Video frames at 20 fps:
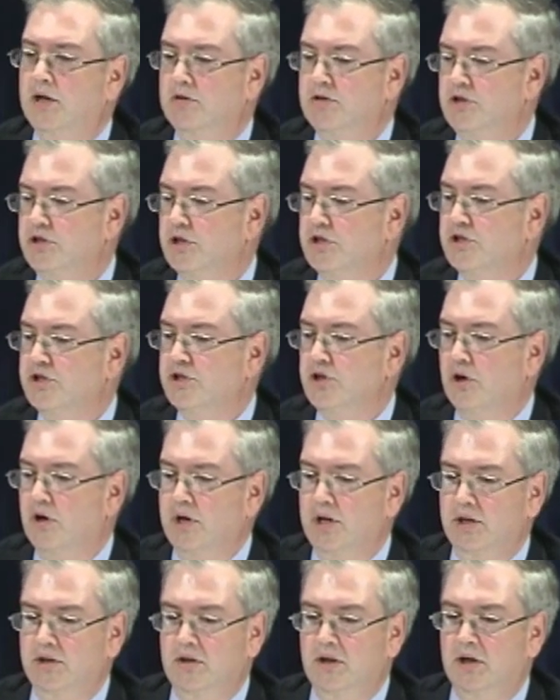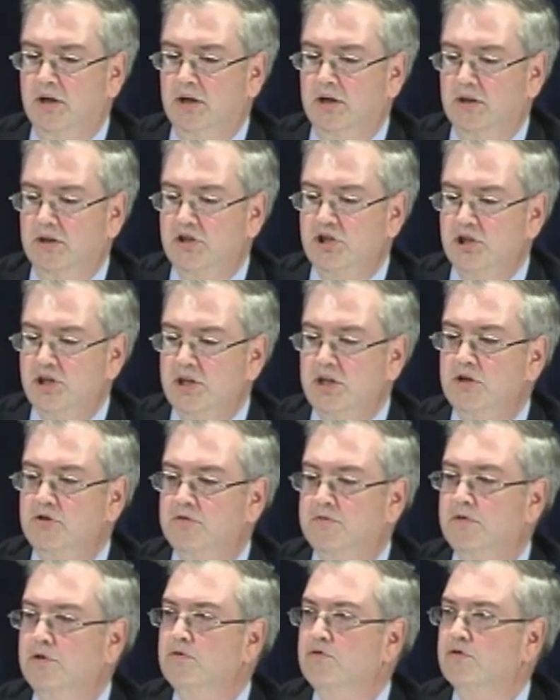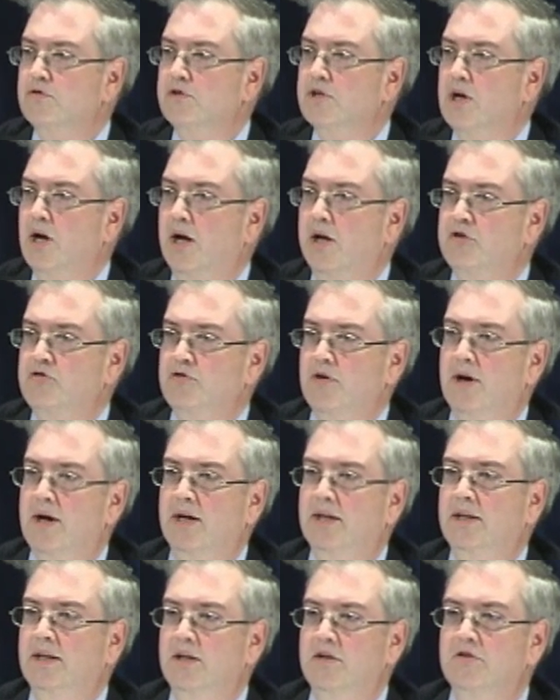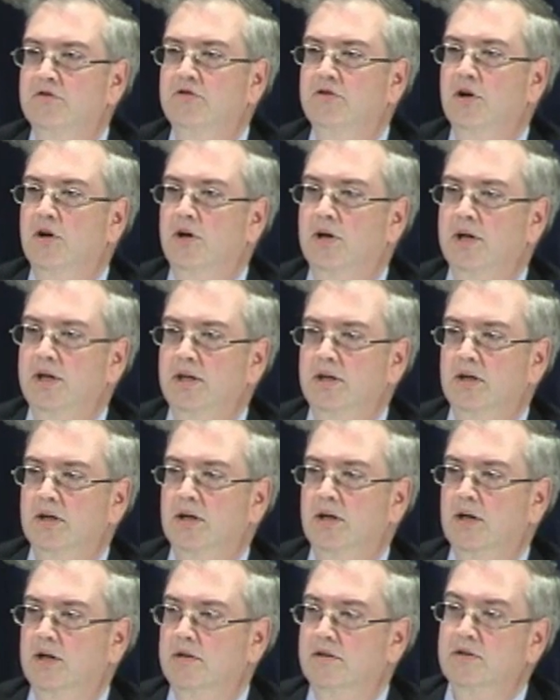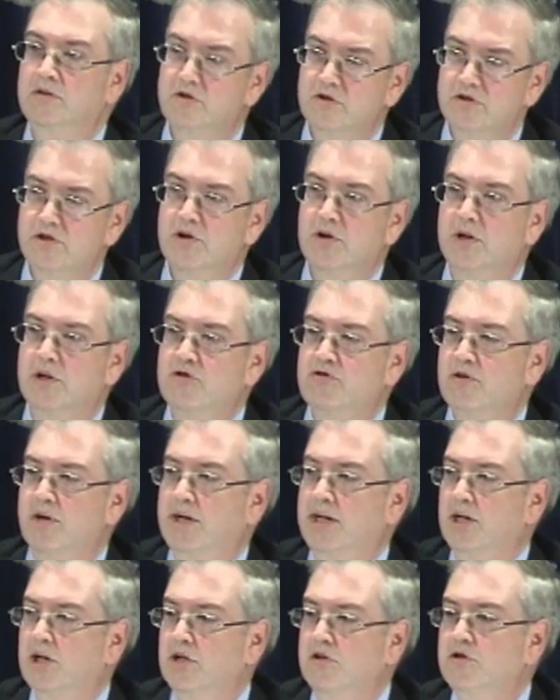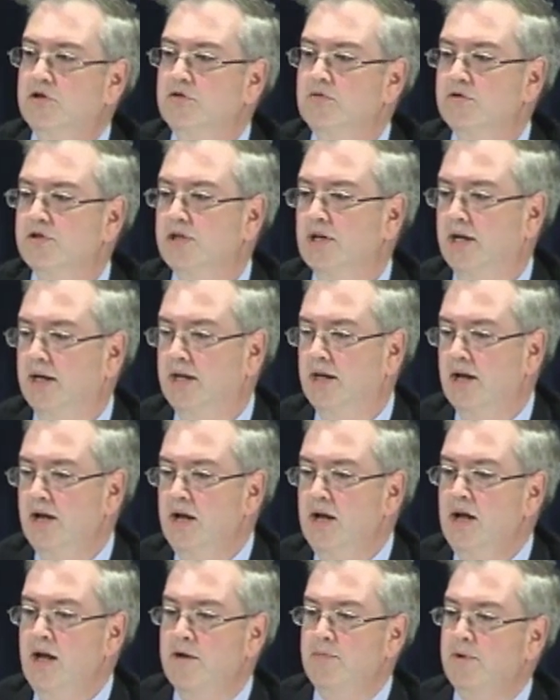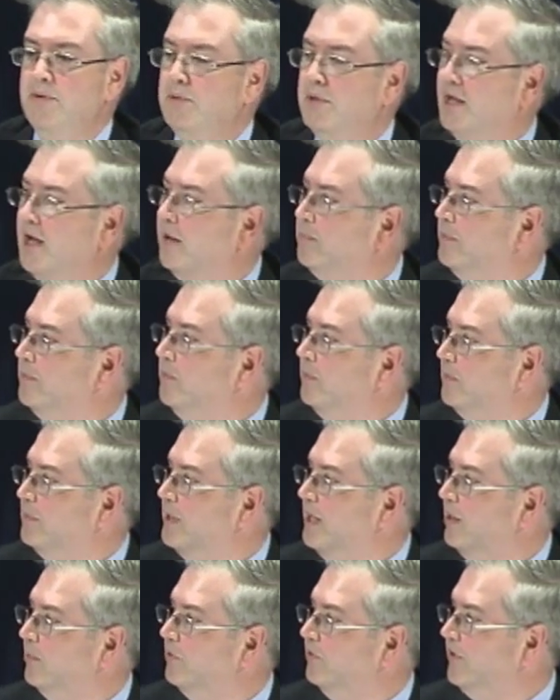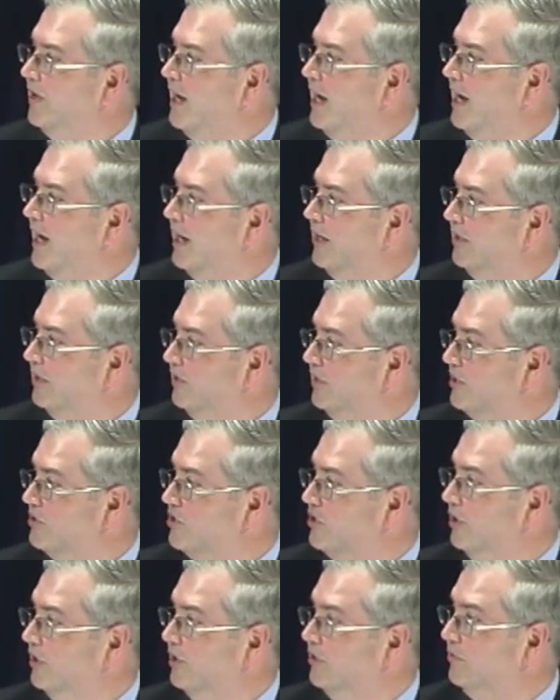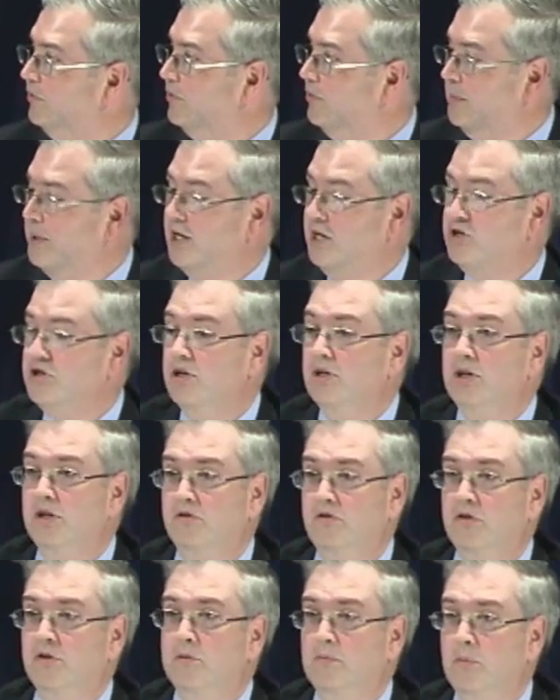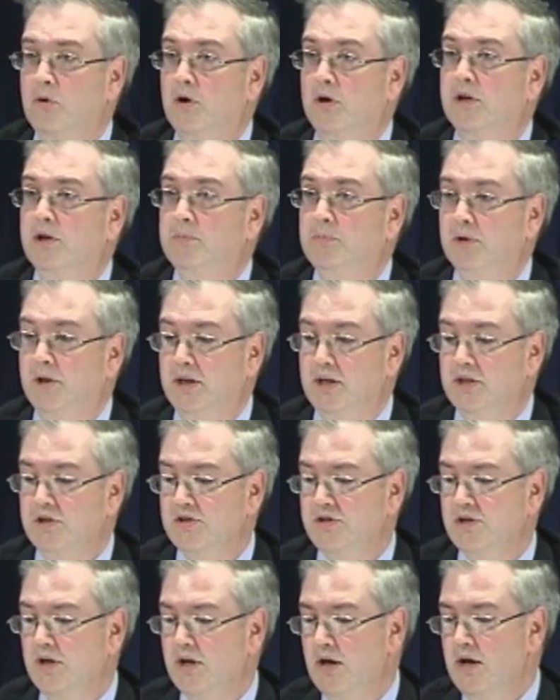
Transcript: just started a cheese futures contract that is starting, just started trading on Tuesday. And maybe that will be able to add additional information into the marketplace.